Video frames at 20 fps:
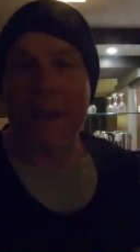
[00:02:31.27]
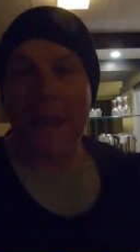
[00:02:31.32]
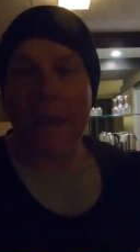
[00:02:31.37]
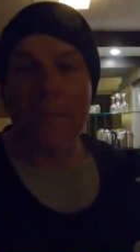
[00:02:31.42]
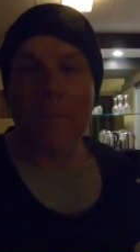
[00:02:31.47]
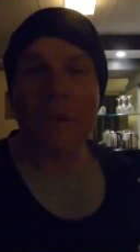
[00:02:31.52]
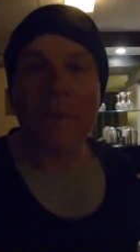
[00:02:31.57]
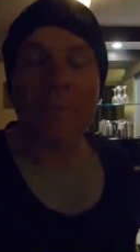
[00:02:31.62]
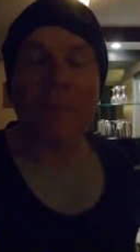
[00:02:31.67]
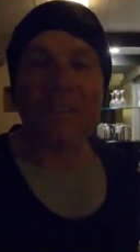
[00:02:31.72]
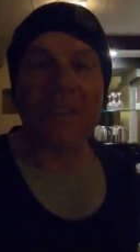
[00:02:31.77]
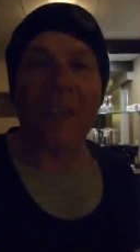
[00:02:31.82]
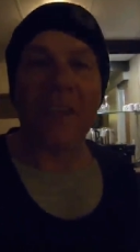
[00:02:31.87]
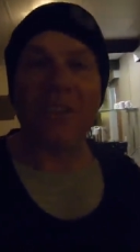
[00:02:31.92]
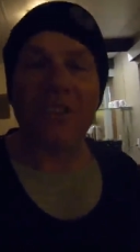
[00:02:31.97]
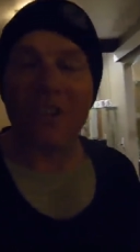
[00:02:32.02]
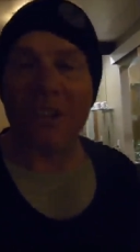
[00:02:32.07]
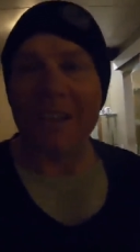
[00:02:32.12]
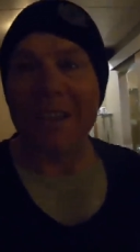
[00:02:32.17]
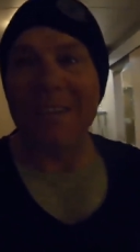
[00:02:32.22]
a.m.
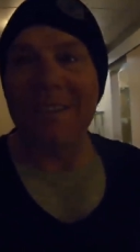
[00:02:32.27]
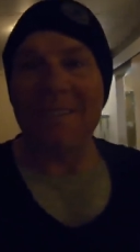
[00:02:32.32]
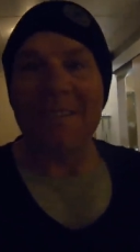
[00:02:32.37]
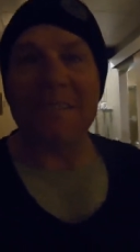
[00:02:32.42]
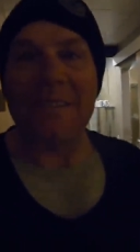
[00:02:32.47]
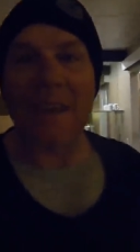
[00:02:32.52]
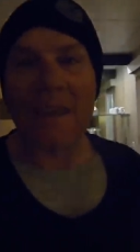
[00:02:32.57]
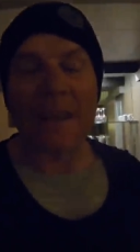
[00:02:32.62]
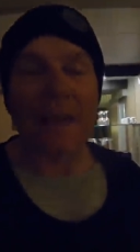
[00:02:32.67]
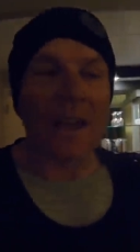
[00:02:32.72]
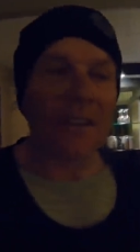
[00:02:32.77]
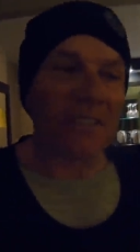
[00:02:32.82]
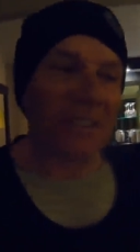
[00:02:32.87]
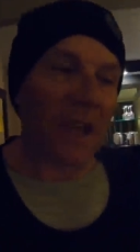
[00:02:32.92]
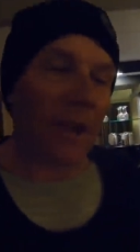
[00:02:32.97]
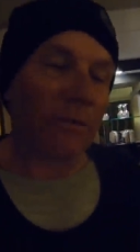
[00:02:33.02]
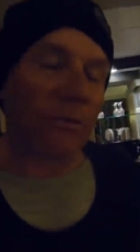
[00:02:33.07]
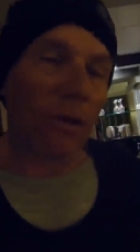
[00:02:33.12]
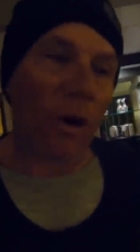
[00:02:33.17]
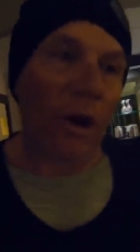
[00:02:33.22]
Potentially, this is our last
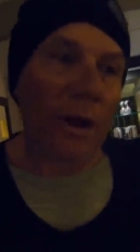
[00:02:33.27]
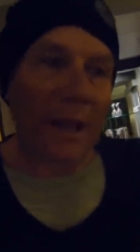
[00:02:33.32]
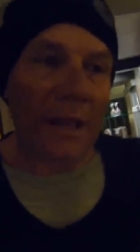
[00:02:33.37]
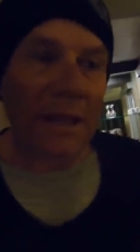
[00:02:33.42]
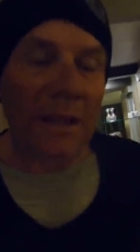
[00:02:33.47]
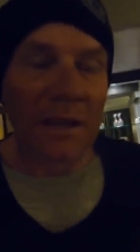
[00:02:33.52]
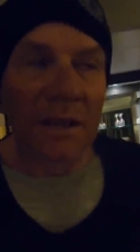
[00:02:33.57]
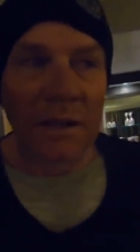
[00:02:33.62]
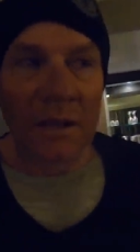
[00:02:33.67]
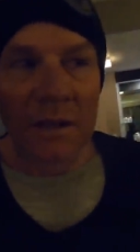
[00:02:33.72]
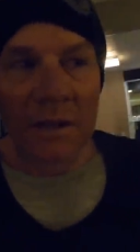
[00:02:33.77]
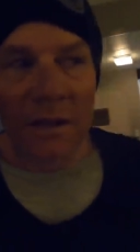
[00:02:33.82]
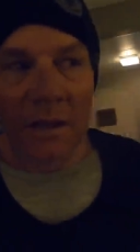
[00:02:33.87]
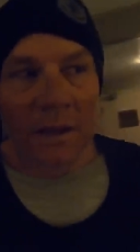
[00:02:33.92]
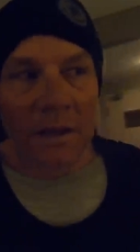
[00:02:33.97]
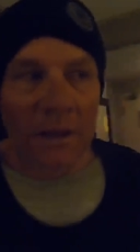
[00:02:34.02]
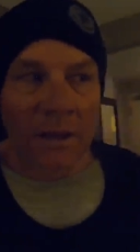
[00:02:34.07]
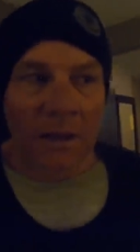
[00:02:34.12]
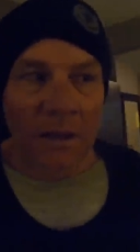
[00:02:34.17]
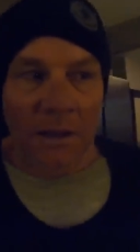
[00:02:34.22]
day of riding.
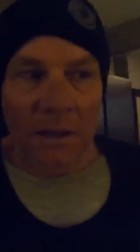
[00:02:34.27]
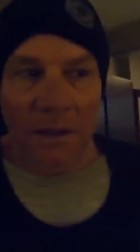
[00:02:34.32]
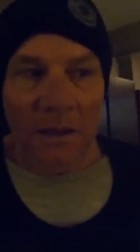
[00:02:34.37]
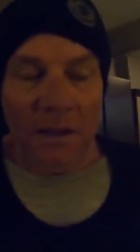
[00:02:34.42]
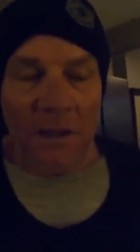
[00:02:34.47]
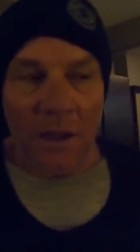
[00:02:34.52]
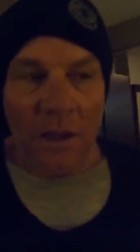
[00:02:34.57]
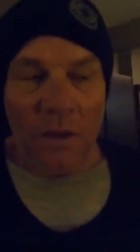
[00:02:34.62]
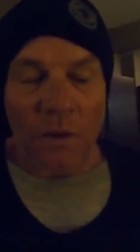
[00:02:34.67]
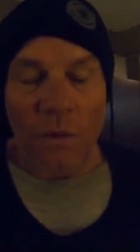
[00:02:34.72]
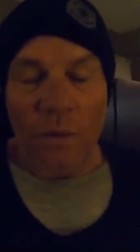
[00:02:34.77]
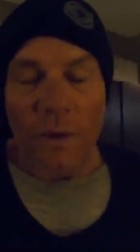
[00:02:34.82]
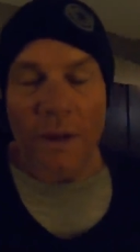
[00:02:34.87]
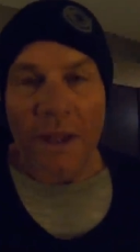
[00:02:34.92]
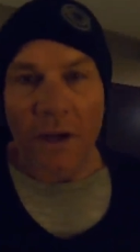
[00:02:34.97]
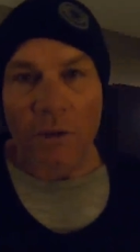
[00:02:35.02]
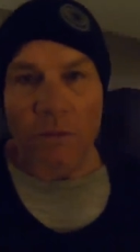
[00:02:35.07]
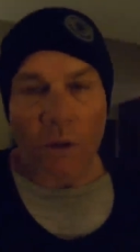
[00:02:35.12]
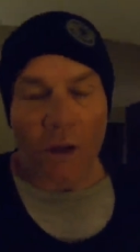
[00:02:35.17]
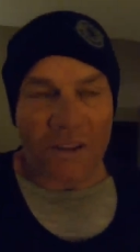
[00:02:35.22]
We're
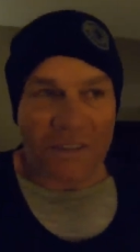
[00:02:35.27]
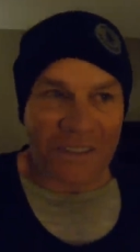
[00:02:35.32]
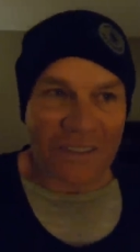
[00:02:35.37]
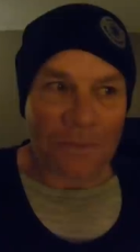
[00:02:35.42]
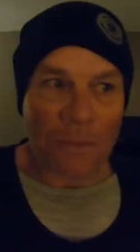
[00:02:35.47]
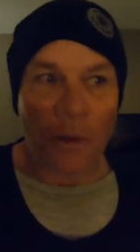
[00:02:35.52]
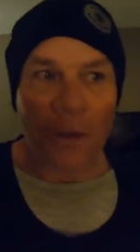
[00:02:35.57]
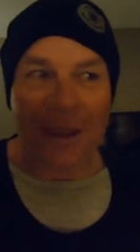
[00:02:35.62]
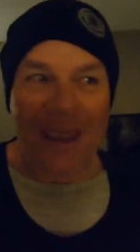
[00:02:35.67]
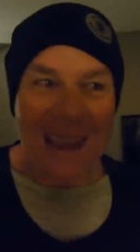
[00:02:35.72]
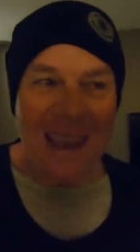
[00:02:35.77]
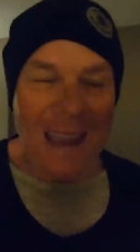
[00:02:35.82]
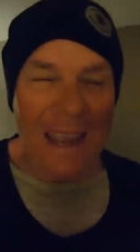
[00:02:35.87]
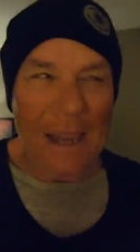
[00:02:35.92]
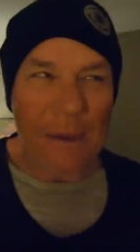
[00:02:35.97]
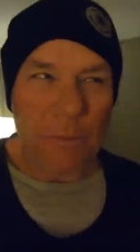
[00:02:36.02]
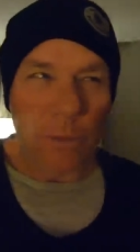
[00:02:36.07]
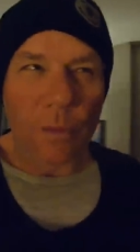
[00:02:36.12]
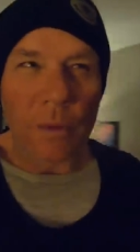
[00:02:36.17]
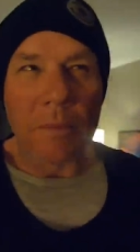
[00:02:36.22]
going to ride to
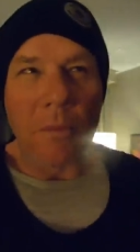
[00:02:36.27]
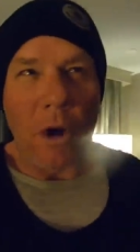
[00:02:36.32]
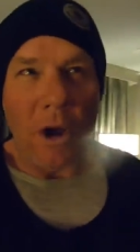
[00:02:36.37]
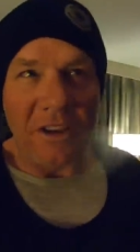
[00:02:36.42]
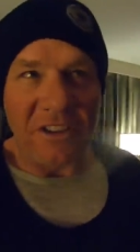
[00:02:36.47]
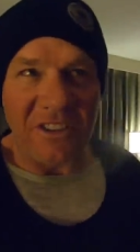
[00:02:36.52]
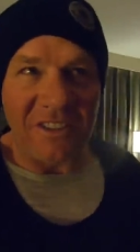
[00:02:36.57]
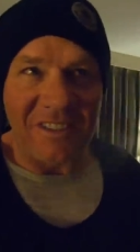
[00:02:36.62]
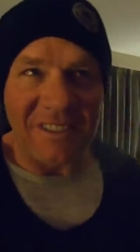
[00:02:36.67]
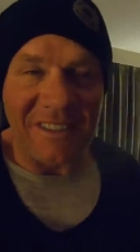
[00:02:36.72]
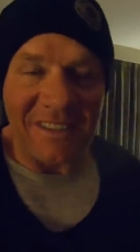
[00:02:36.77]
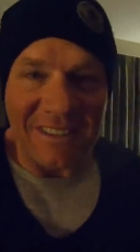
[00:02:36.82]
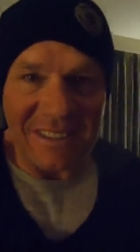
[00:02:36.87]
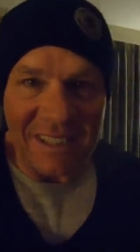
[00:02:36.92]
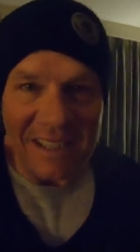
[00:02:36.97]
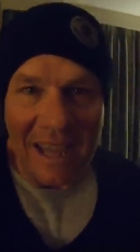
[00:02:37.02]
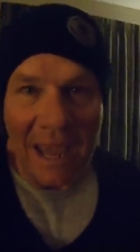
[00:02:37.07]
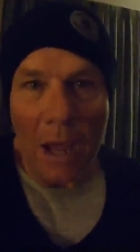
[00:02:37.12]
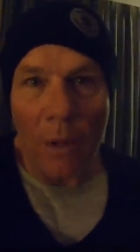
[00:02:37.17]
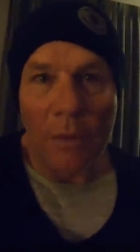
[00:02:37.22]
Spokane, but we might just
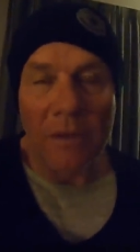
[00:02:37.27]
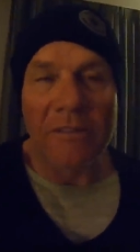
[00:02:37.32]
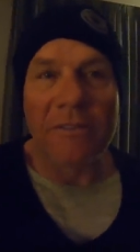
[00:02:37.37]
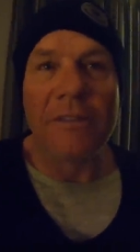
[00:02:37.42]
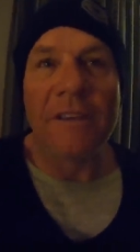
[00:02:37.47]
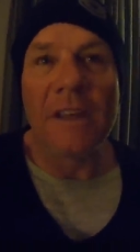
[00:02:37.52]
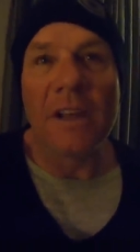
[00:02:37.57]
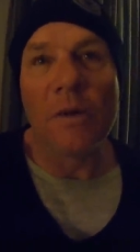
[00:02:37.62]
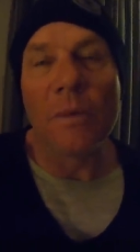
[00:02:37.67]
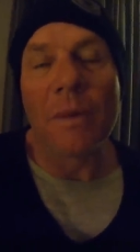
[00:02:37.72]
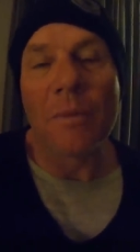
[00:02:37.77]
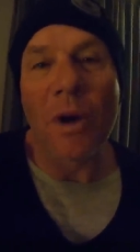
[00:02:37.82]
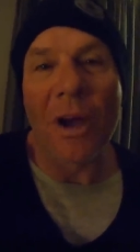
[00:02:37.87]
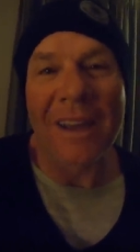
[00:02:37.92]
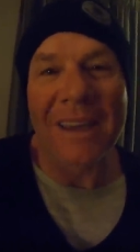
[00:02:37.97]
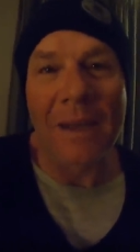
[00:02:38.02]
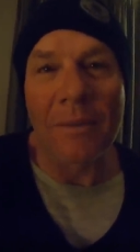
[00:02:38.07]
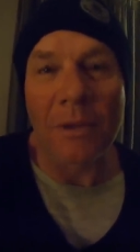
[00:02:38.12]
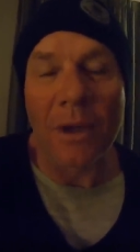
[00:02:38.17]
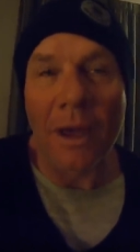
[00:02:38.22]
see how we feel, and we
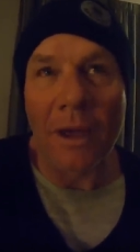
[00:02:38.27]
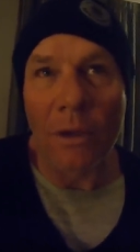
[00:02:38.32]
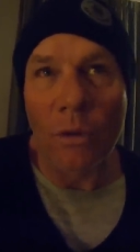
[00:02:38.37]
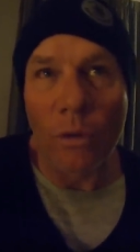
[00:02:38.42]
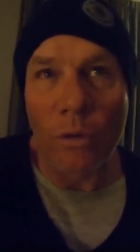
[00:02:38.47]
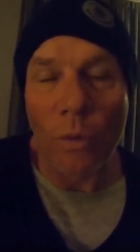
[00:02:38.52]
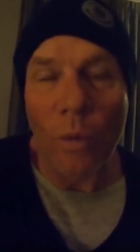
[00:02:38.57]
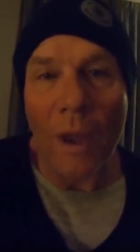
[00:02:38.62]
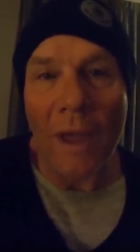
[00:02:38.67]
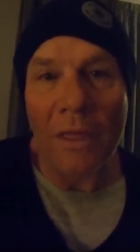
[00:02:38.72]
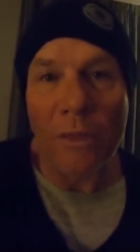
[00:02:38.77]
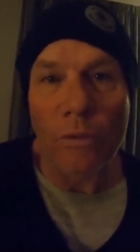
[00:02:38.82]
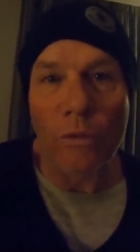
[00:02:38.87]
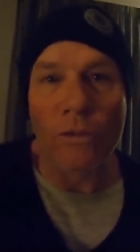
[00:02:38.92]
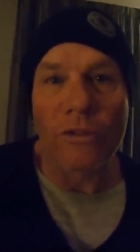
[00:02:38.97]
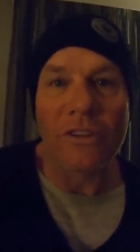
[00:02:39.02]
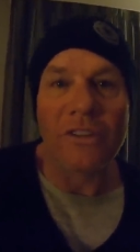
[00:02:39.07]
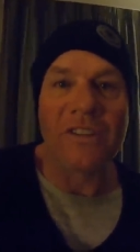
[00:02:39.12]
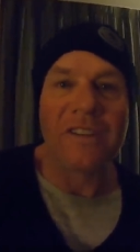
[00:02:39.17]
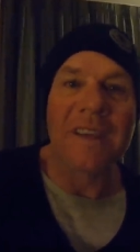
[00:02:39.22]
might keep going all the way
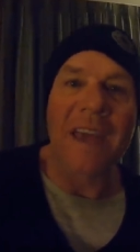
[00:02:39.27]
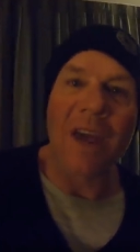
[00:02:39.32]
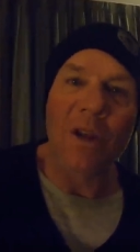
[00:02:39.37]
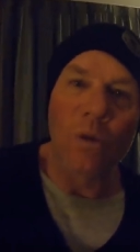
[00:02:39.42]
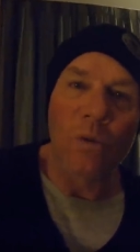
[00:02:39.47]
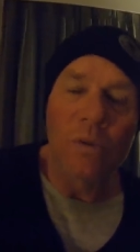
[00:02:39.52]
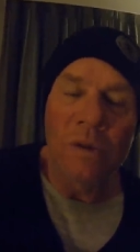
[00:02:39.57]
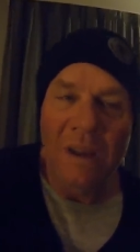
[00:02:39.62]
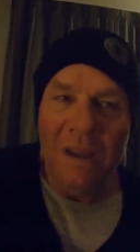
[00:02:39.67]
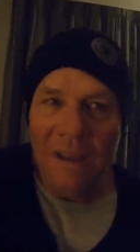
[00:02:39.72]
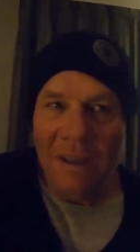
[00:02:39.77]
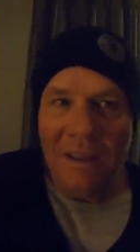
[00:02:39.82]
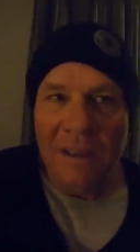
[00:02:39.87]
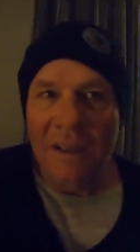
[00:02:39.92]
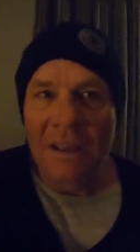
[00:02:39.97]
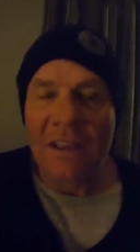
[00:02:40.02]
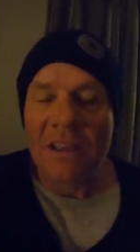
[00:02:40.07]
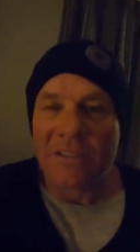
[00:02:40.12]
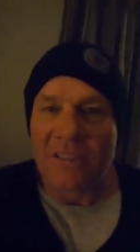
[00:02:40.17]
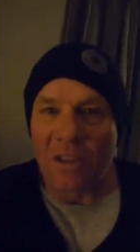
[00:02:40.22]
through to Seattle.
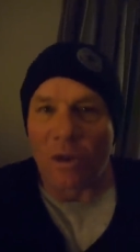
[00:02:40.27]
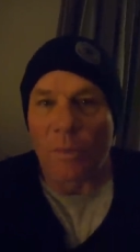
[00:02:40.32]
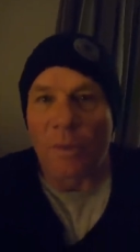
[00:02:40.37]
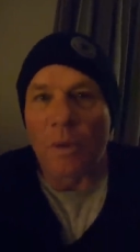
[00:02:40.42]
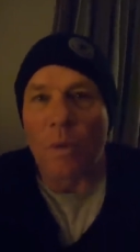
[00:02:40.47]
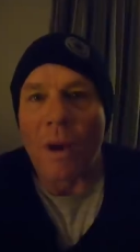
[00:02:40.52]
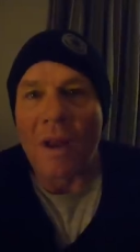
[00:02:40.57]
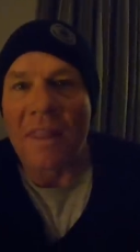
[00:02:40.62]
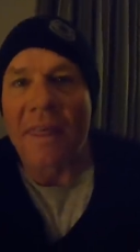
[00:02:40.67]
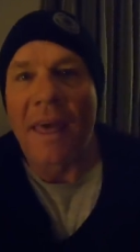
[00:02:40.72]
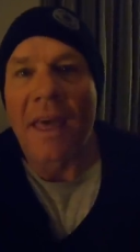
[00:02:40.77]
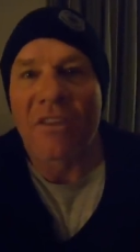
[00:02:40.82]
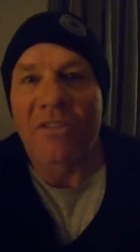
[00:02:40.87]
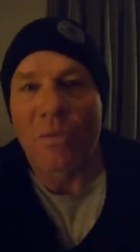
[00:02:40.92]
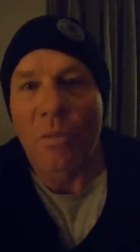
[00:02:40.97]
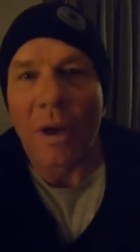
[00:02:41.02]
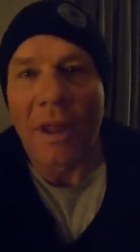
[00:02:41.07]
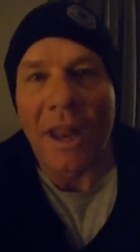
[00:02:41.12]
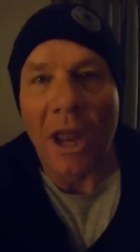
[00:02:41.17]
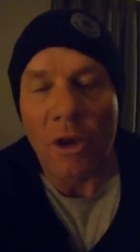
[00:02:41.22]
So that'll be
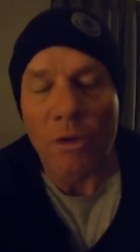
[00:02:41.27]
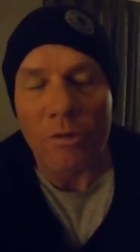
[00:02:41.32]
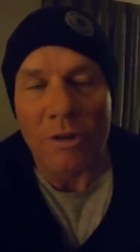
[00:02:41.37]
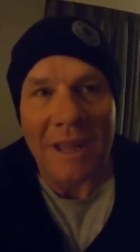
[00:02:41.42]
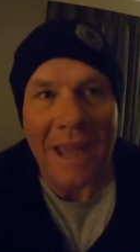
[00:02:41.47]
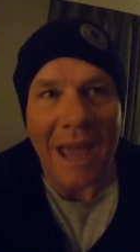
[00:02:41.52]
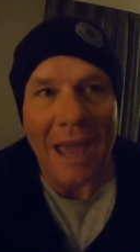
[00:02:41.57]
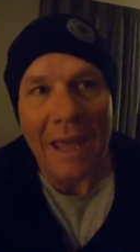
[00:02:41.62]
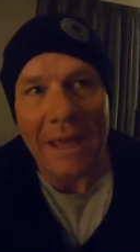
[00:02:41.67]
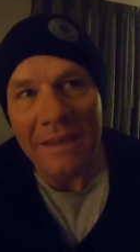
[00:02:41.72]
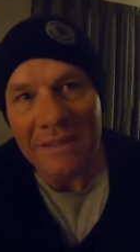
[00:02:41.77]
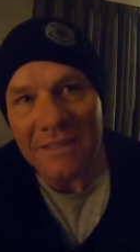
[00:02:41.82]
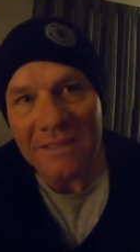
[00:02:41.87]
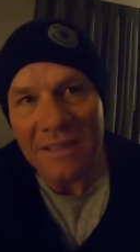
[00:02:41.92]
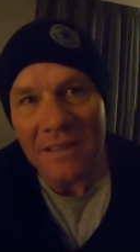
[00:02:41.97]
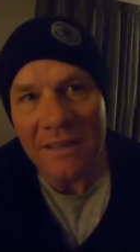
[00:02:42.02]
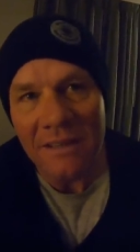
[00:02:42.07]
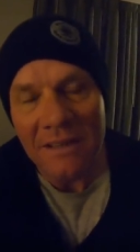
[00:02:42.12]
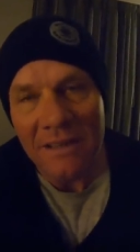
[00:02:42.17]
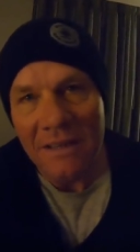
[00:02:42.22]
1,100
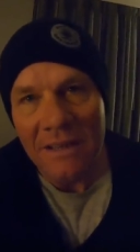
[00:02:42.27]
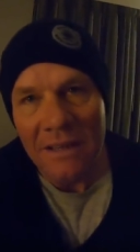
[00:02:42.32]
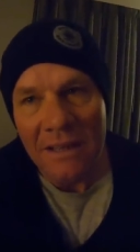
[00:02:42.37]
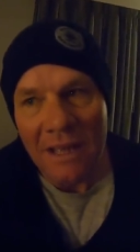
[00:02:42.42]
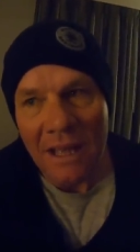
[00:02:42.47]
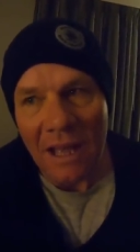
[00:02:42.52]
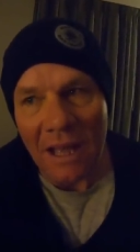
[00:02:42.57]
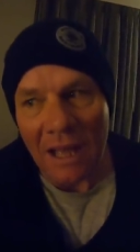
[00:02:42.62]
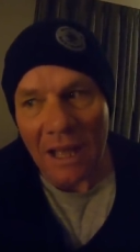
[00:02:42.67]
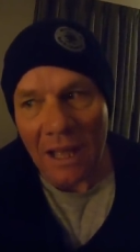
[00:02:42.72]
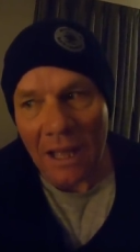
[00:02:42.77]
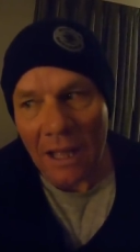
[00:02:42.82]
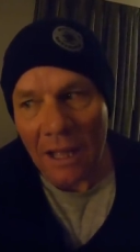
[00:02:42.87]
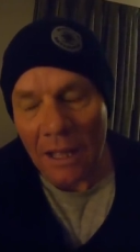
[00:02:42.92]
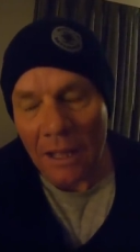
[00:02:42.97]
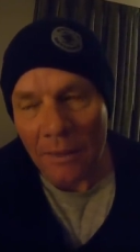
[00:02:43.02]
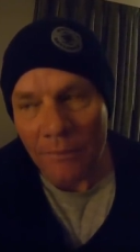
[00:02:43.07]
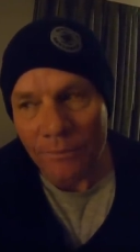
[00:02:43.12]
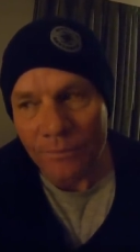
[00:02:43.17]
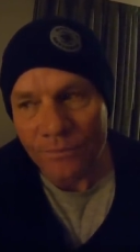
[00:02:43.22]
k's.
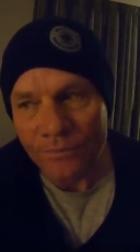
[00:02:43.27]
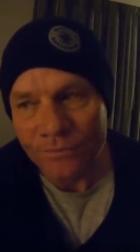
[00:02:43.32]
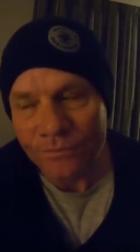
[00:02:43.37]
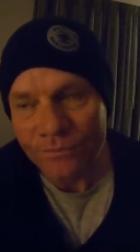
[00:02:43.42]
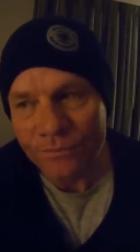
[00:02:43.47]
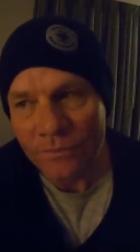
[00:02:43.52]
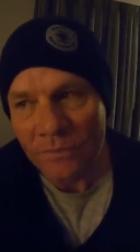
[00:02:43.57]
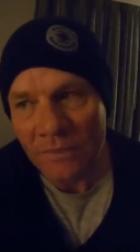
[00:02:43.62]
Um,